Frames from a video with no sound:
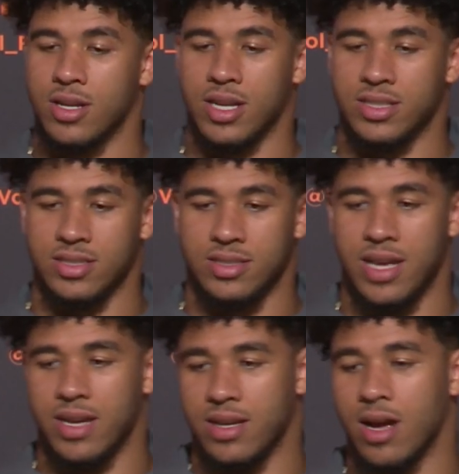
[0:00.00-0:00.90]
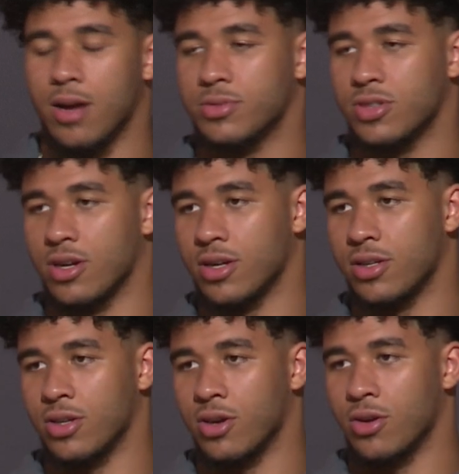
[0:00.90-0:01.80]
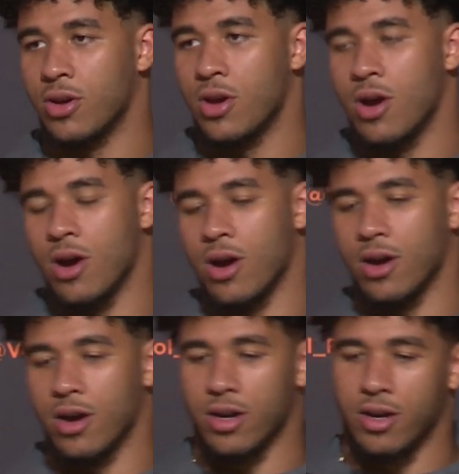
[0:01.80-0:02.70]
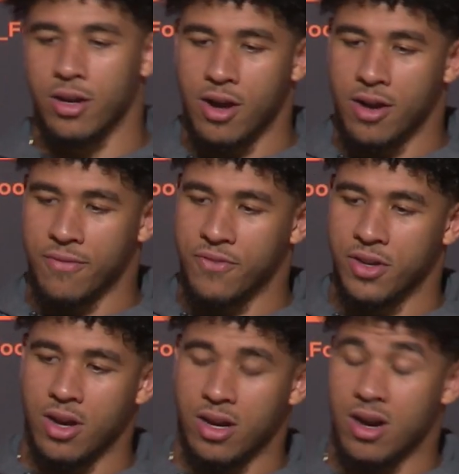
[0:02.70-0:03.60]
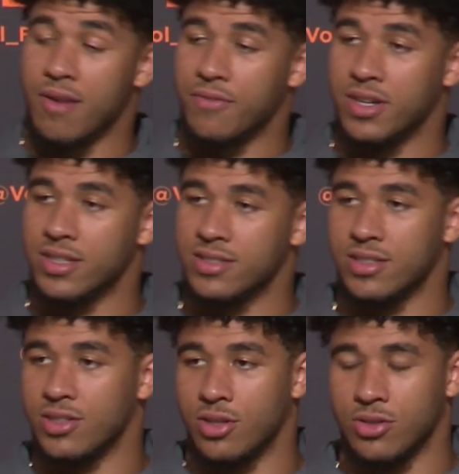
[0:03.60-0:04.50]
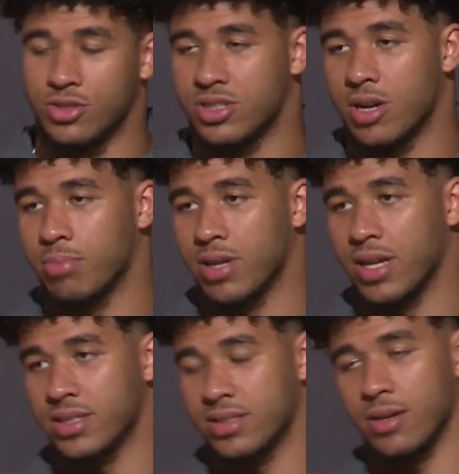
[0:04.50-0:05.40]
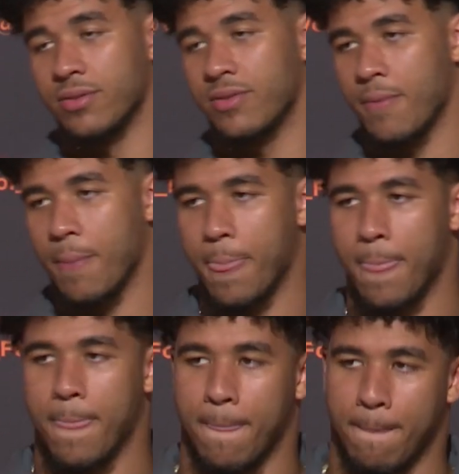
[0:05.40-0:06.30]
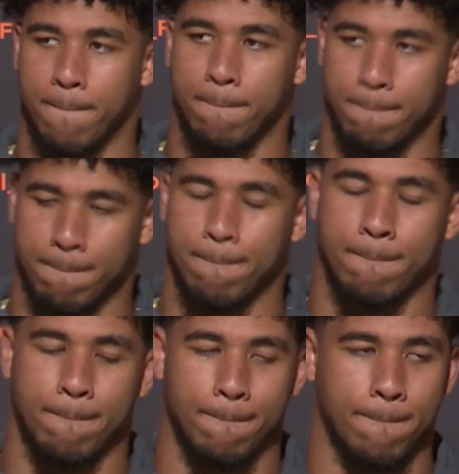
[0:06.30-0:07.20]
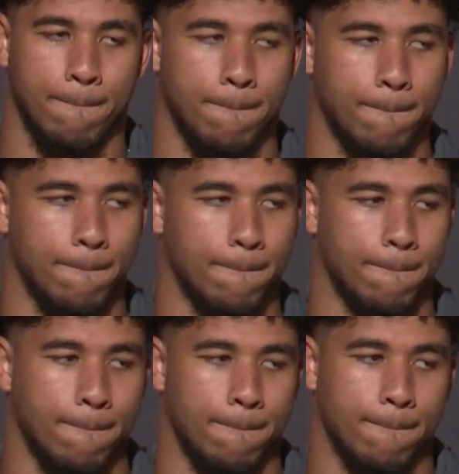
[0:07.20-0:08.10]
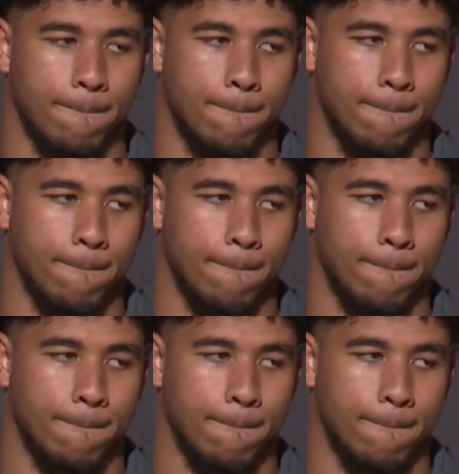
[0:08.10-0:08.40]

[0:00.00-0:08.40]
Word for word: That just that, that ups our, you know, our, our, our, feel, our confidence and, you know, just our play itself. Wes, and Mike, and then Patrick.